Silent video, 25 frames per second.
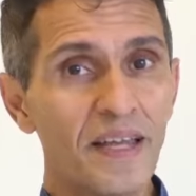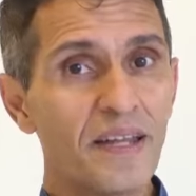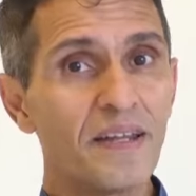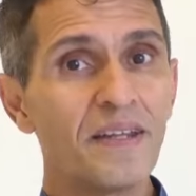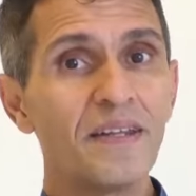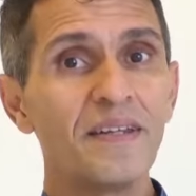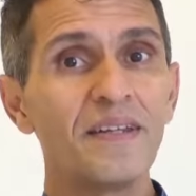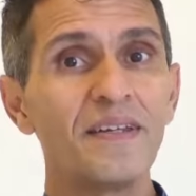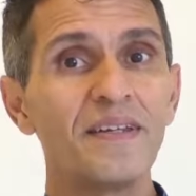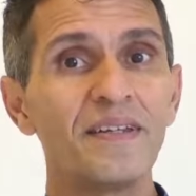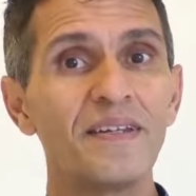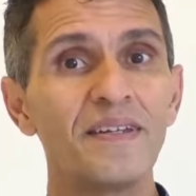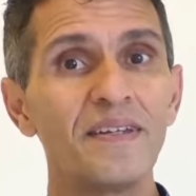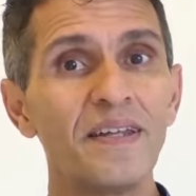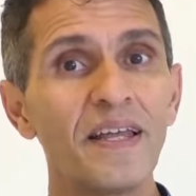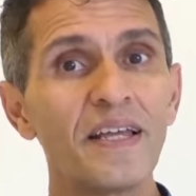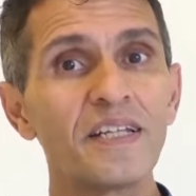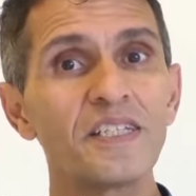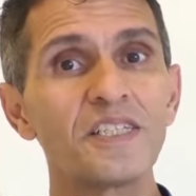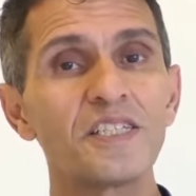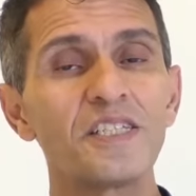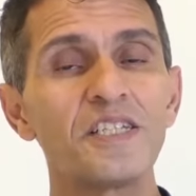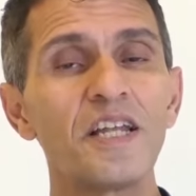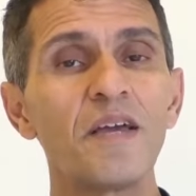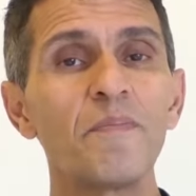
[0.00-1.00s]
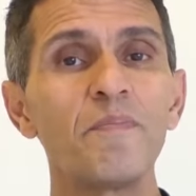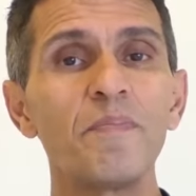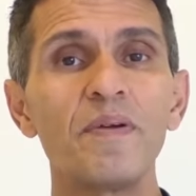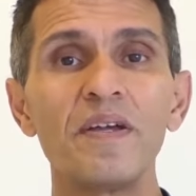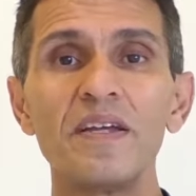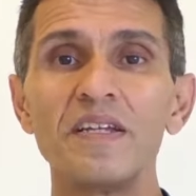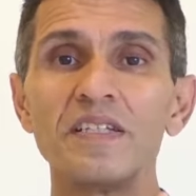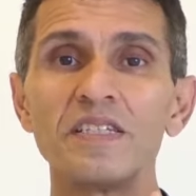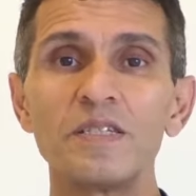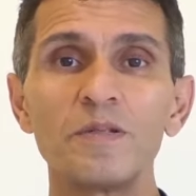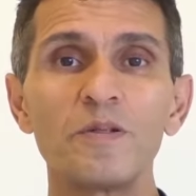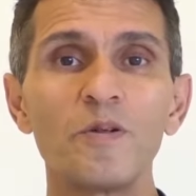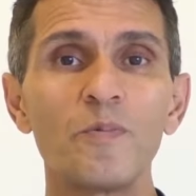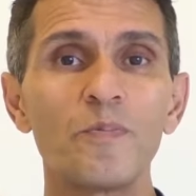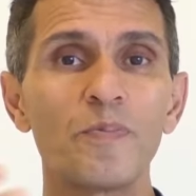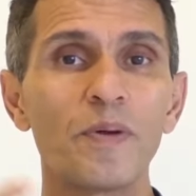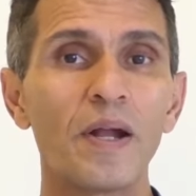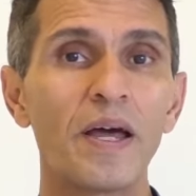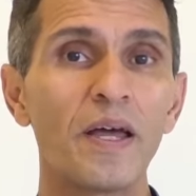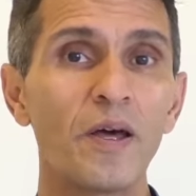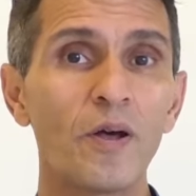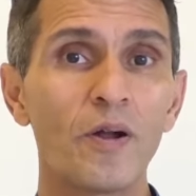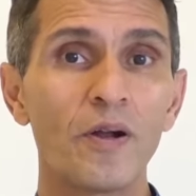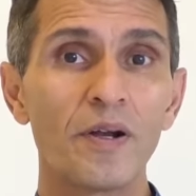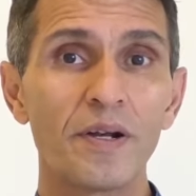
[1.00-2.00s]
then next step is to
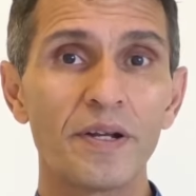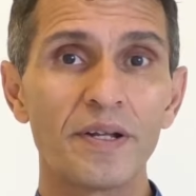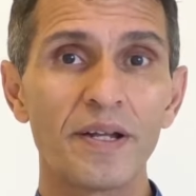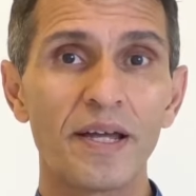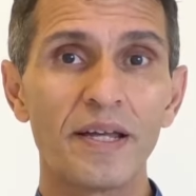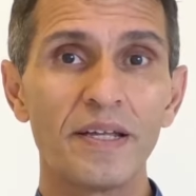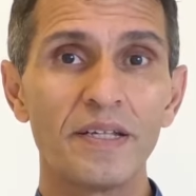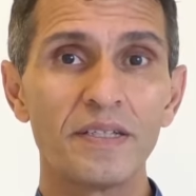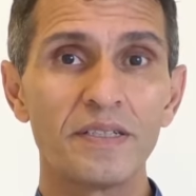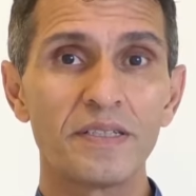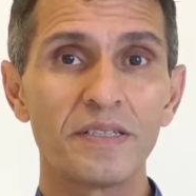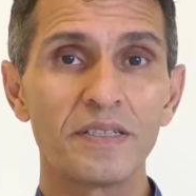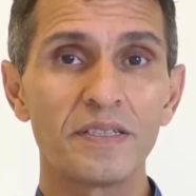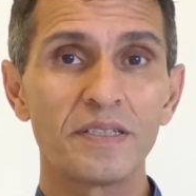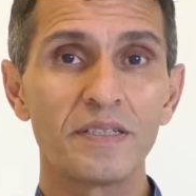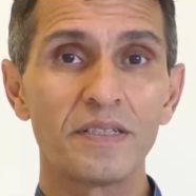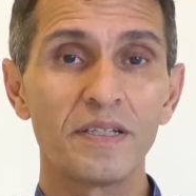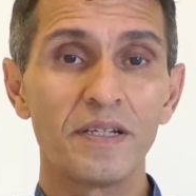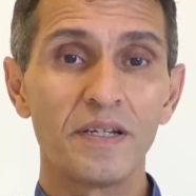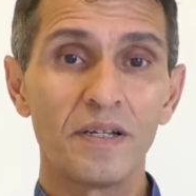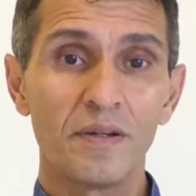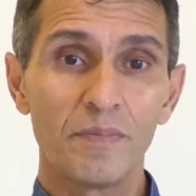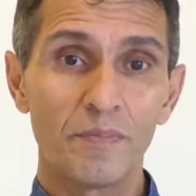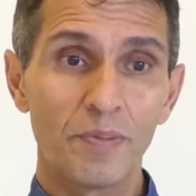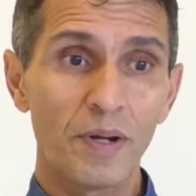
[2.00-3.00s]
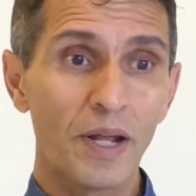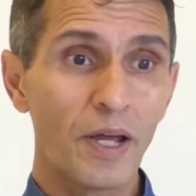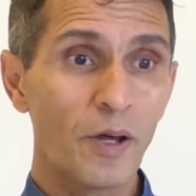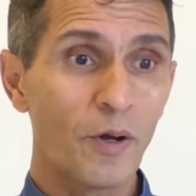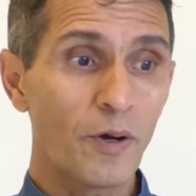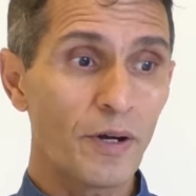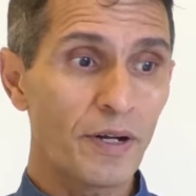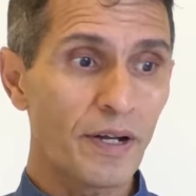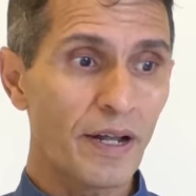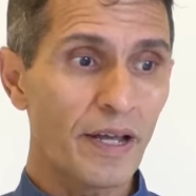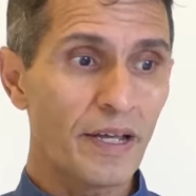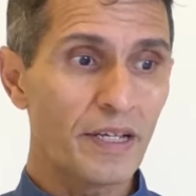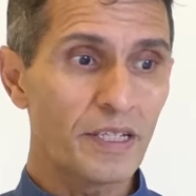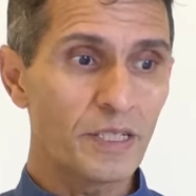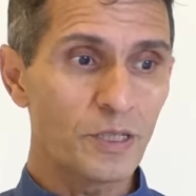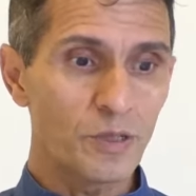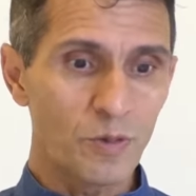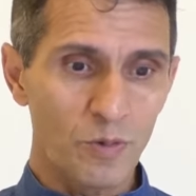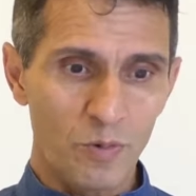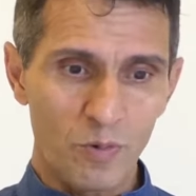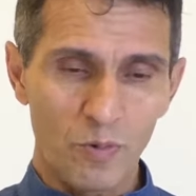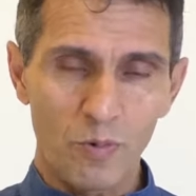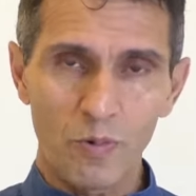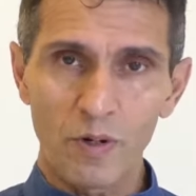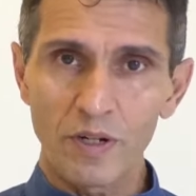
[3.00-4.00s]
prioritize. Prioritize
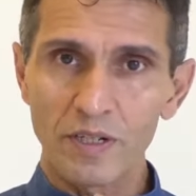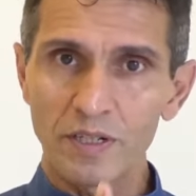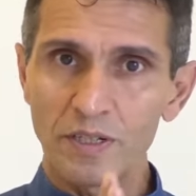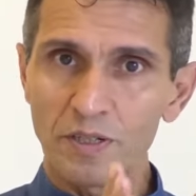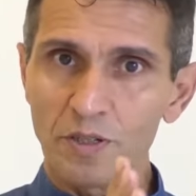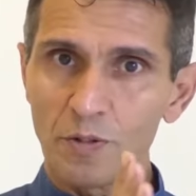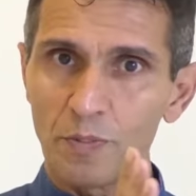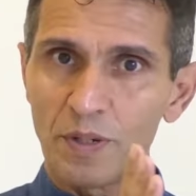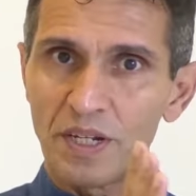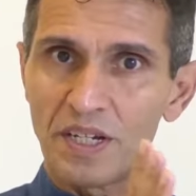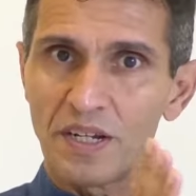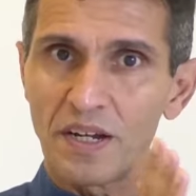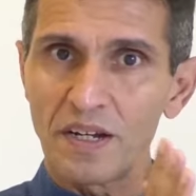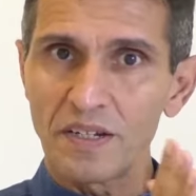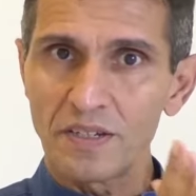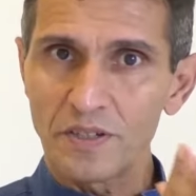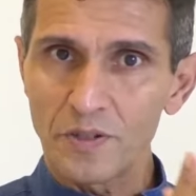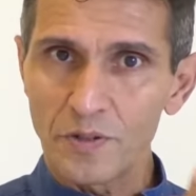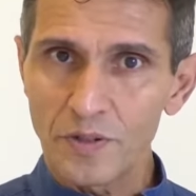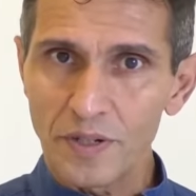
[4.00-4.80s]
what to be done